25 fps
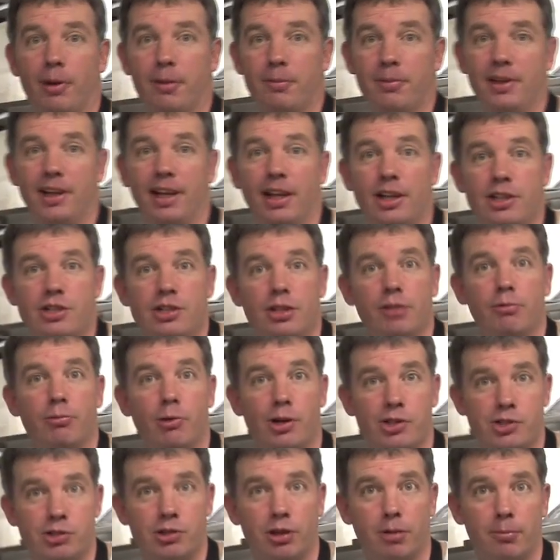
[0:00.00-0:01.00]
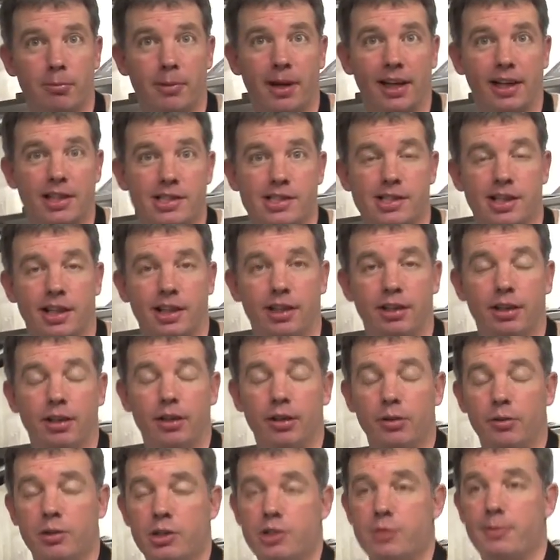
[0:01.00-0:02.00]
I'm the editor of Restaurant Magazine,
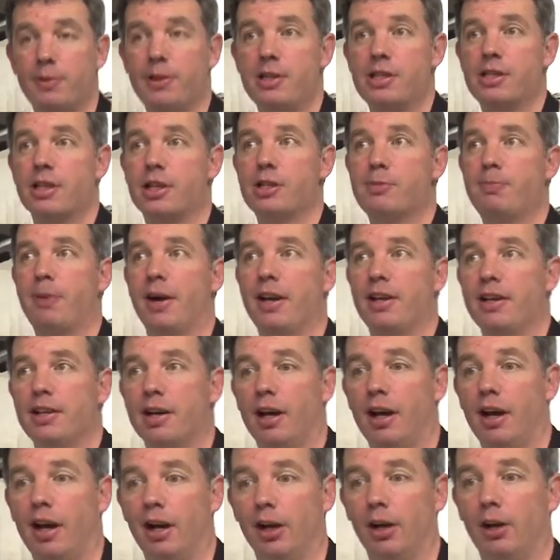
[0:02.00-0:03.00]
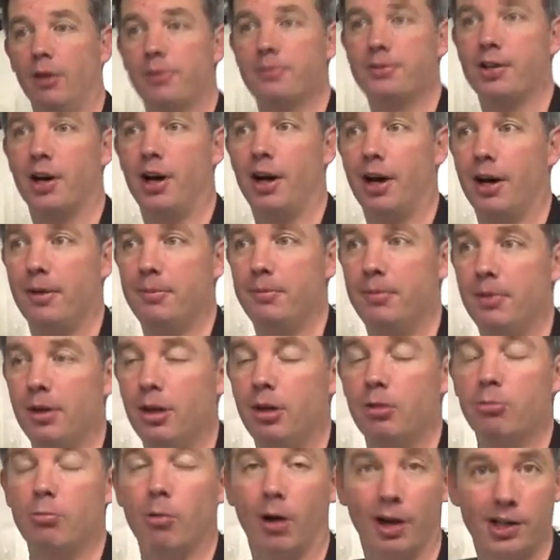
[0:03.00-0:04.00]
which means I spend a lot of time
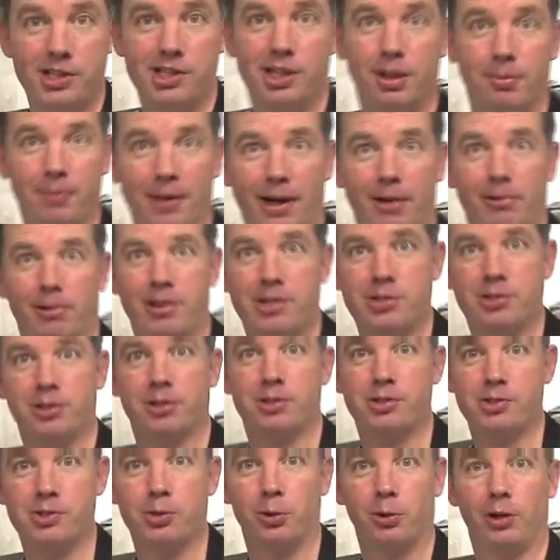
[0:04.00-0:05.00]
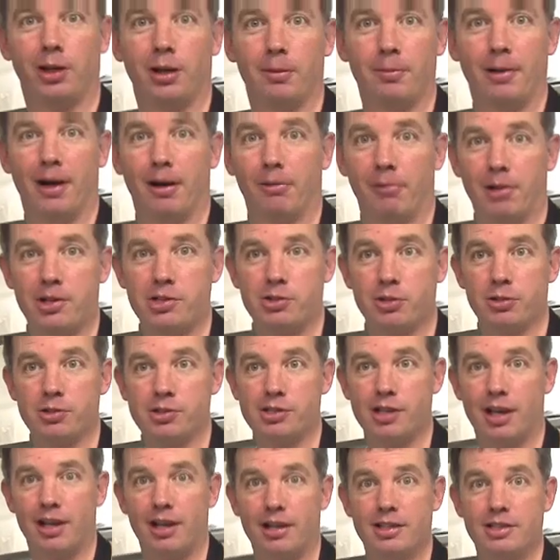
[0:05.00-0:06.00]
writing about restaurants, talking about
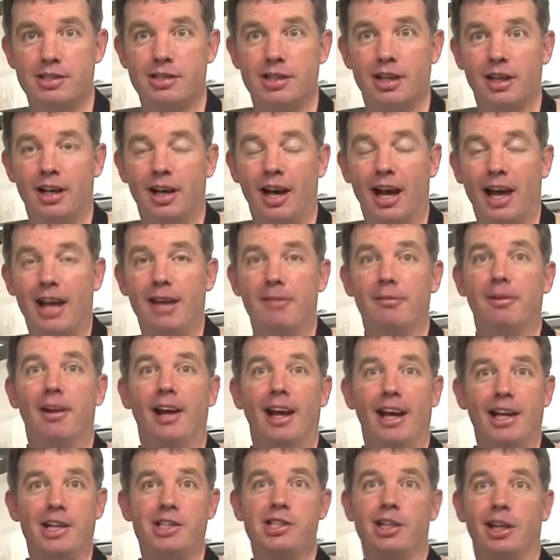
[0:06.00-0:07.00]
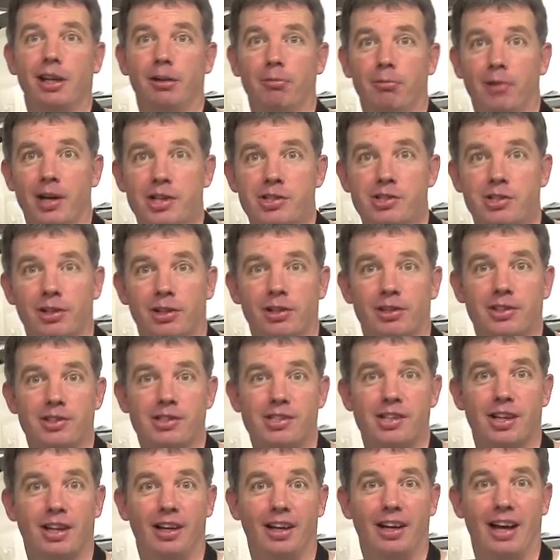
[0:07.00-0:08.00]
restaurants, and even eating in
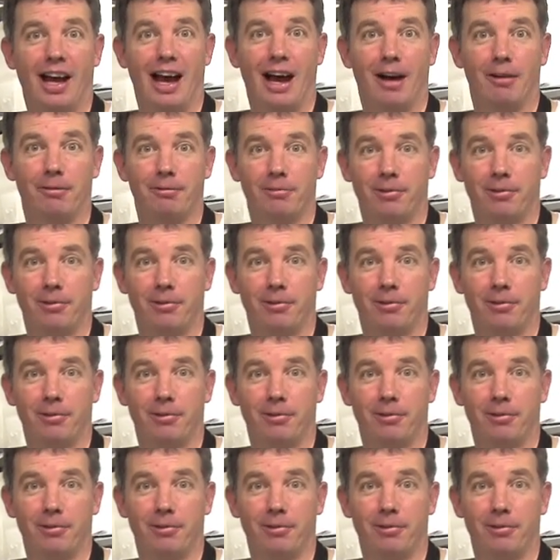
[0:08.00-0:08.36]
restaurants out